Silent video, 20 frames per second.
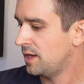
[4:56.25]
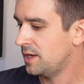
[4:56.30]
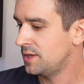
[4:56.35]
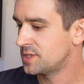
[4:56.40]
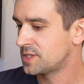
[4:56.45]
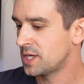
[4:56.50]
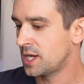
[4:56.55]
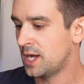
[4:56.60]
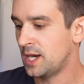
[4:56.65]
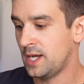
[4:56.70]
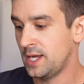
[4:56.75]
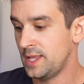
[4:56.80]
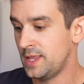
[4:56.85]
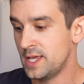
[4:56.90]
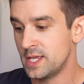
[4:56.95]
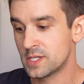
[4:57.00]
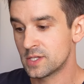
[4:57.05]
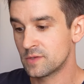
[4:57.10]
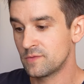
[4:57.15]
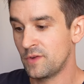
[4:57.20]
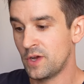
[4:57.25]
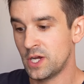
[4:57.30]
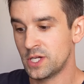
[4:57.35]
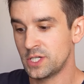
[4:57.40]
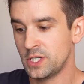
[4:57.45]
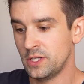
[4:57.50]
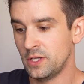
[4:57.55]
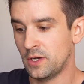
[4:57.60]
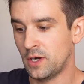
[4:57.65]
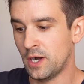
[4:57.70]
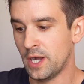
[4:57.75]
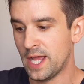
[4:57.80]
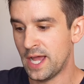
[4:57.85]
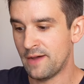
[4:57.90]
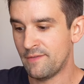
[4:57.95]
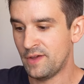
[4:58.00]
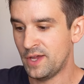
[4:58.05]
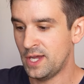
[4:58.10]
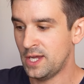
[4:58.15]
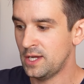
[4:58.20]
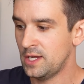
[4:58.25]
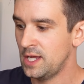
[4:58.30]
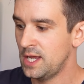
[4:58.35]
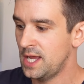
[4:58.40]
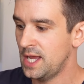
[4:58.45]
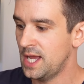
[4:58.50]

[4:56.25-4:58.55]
certainly this version that I have here